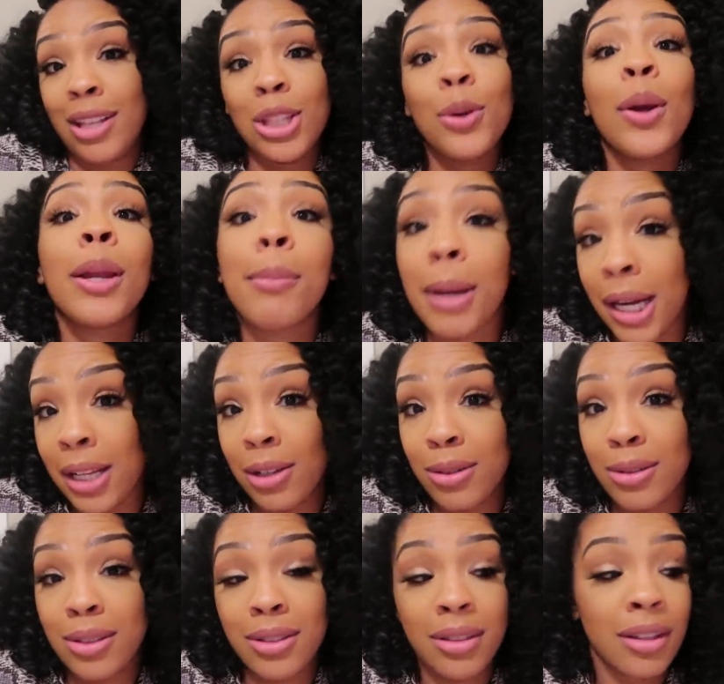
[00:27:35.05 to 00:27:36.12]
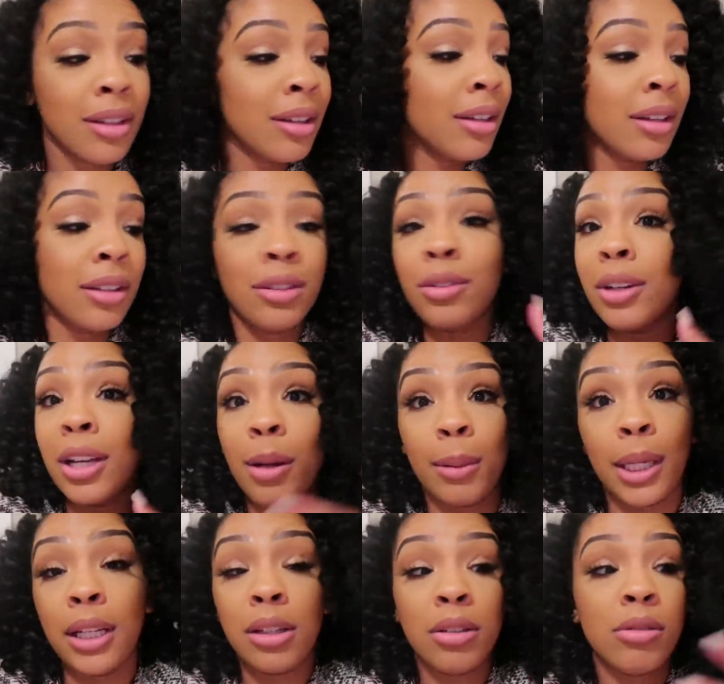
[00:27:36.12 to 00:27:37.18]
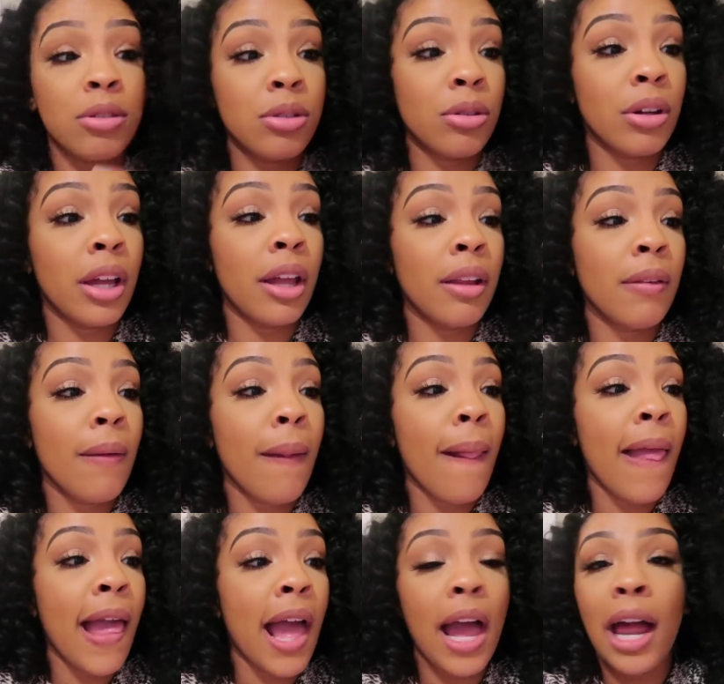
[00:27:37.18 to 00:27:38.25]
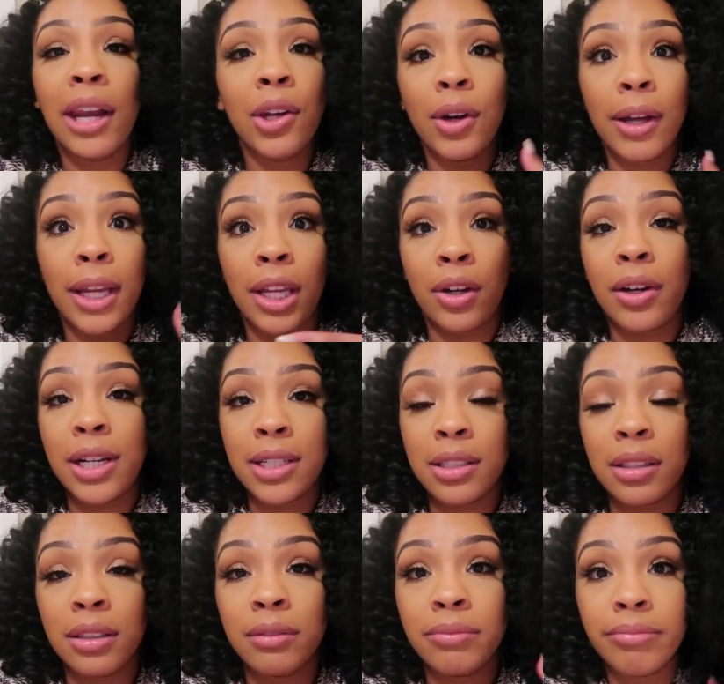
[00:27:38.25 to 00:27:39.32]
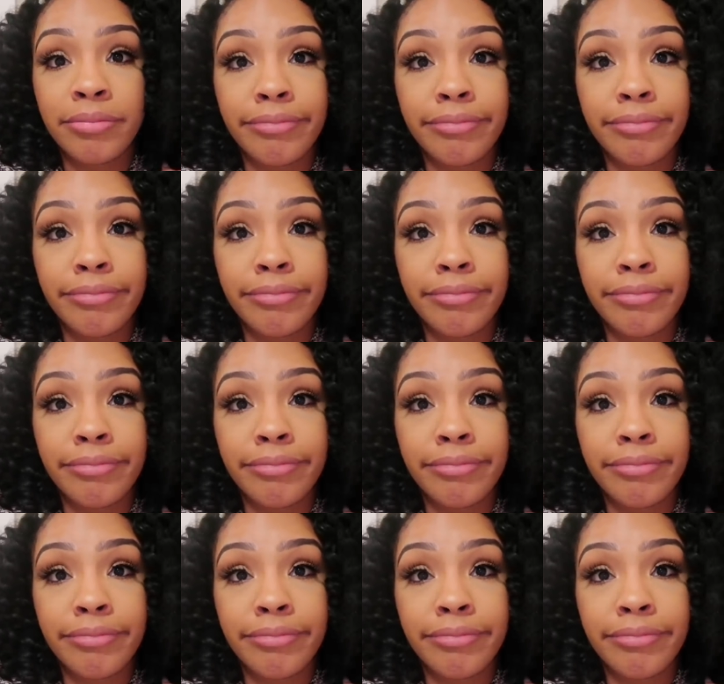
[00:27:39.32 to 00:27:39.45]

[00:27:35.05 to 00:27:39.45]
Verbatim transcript: Do anybody else? Do anybody else do that? I know I ain't crazy.